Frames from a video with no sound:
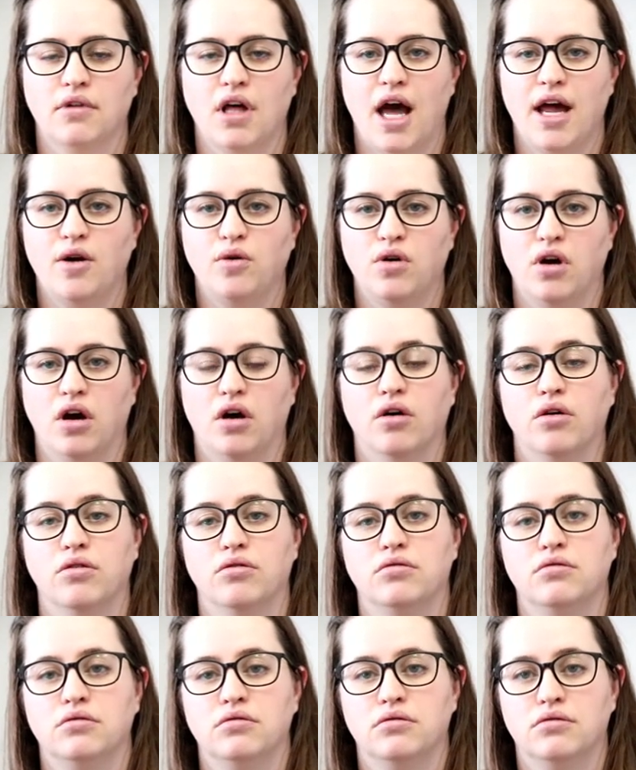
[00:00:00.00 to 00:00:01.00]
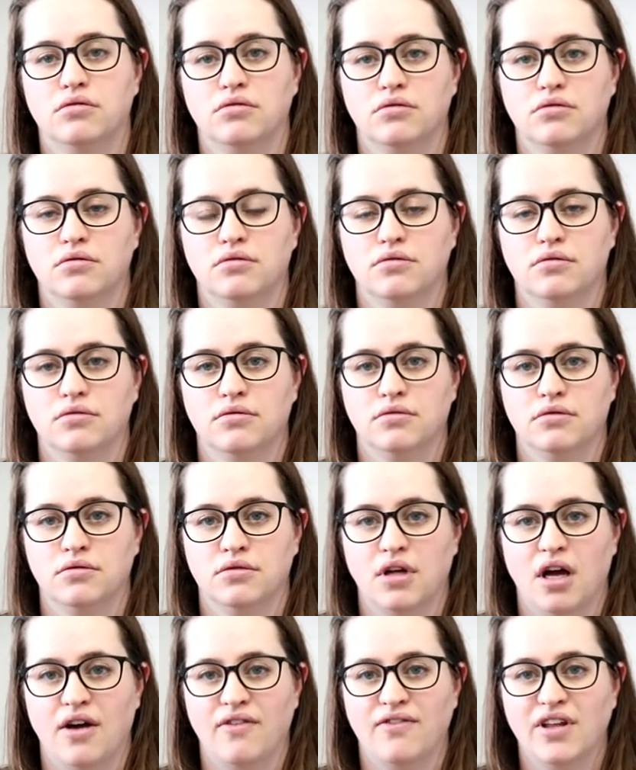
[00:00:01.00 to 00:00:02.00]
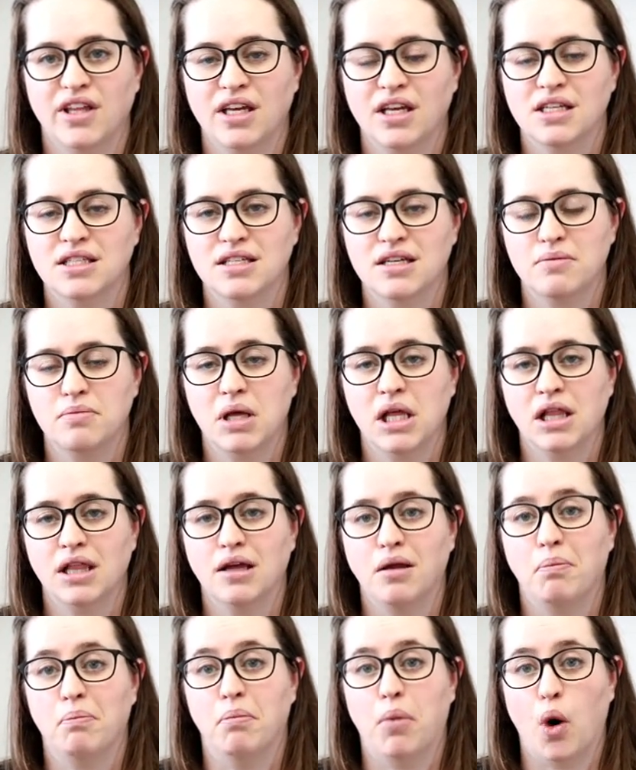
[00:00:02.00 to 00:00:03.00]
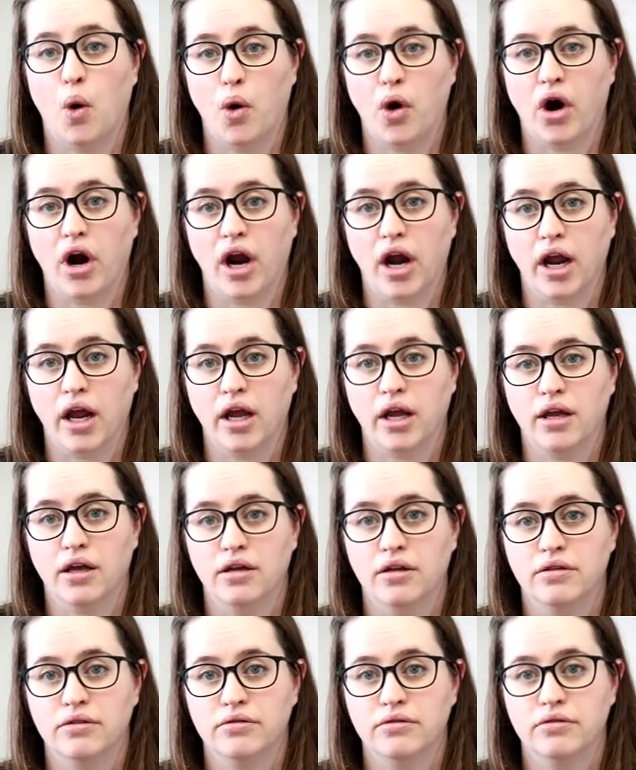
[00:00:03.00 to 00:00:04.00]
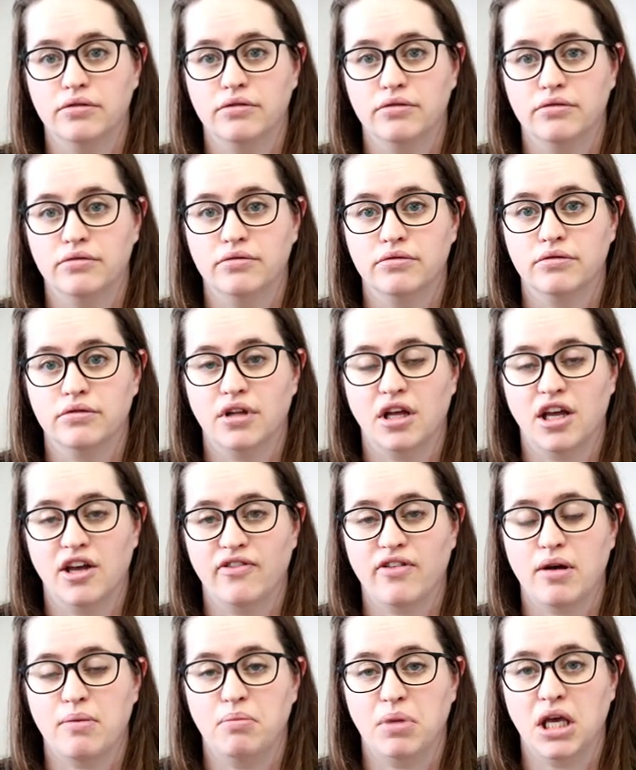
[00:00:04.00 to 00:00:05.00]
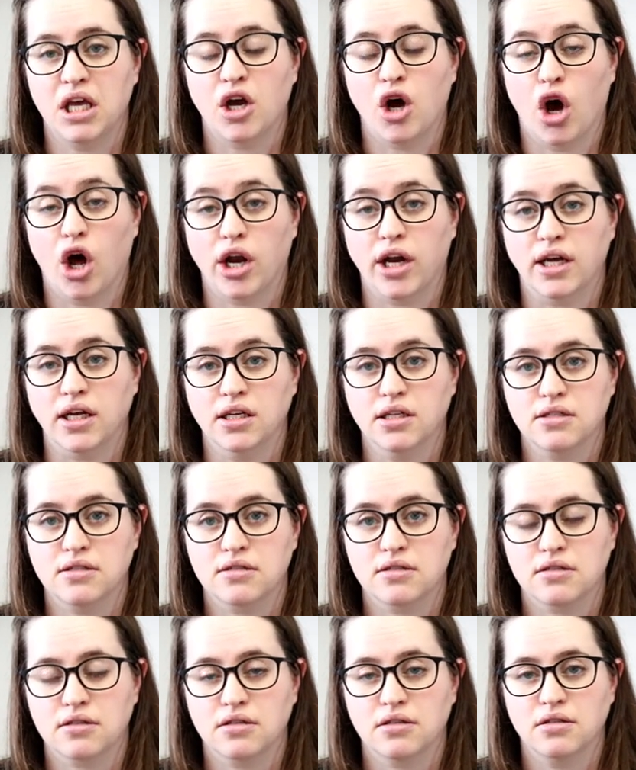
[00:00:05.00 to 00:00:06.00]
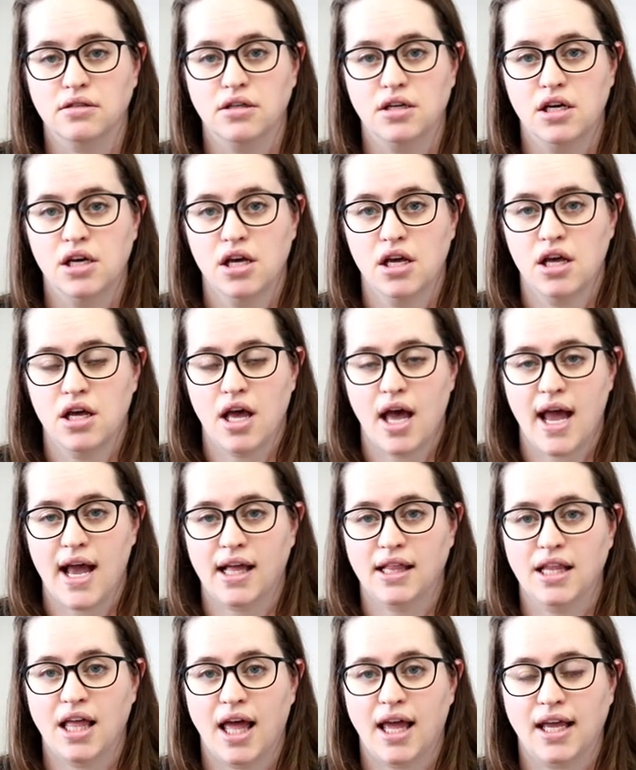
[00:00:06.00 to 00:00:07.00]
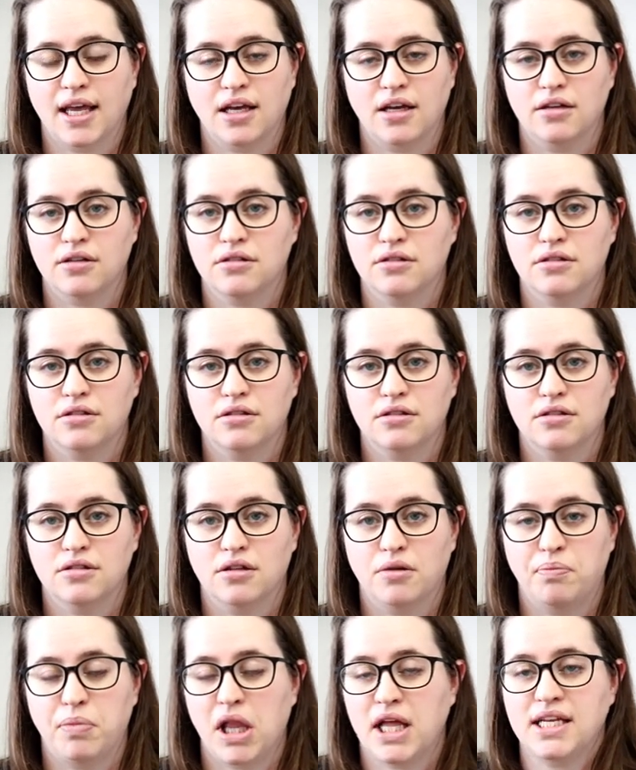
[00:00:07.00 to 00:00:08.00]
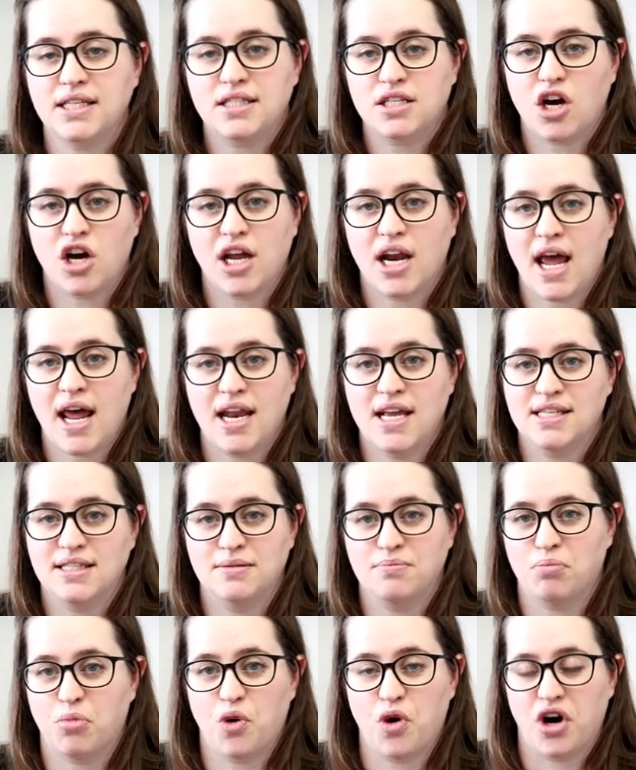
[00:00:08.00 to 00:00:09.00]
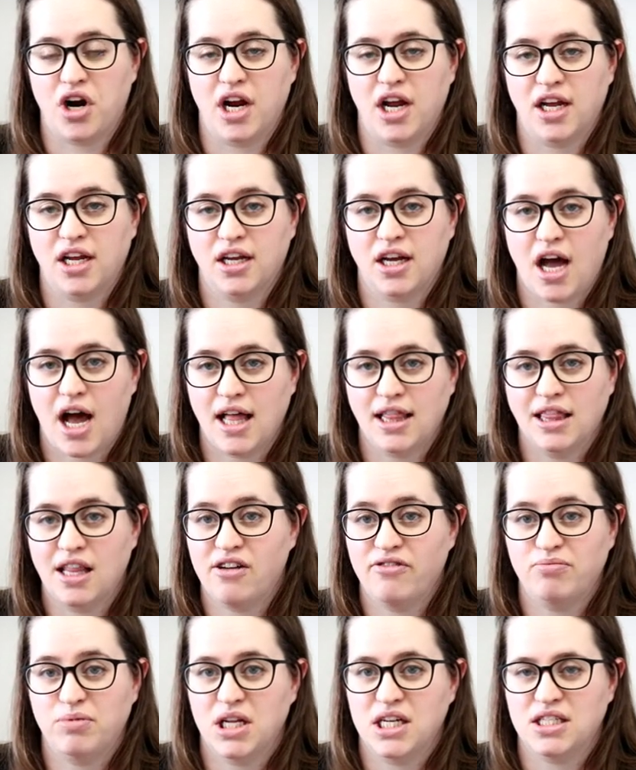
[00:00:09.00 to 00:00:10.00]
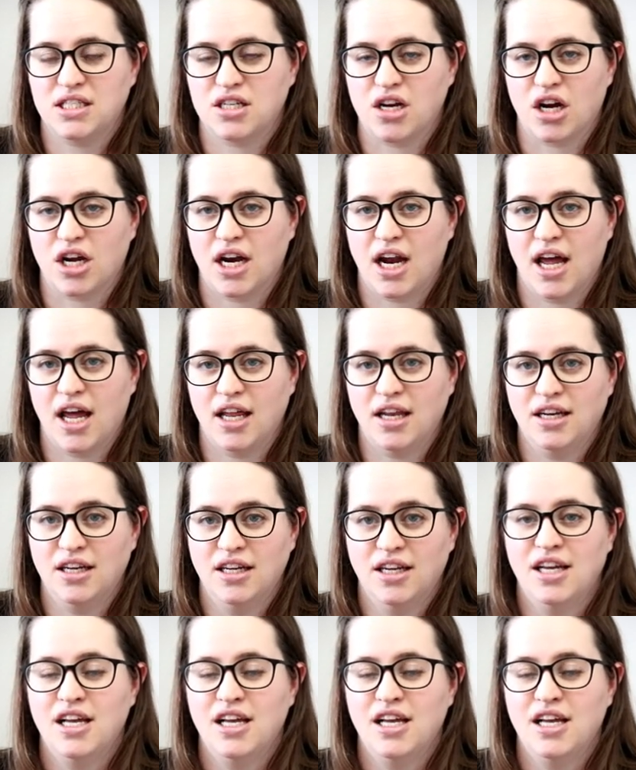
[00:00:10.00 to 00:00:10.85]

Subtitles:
I don't know. I feel like it's gonna be a little boring, if I'm being honest. And like, plain stockinette isn't boring. I love plain stockinette.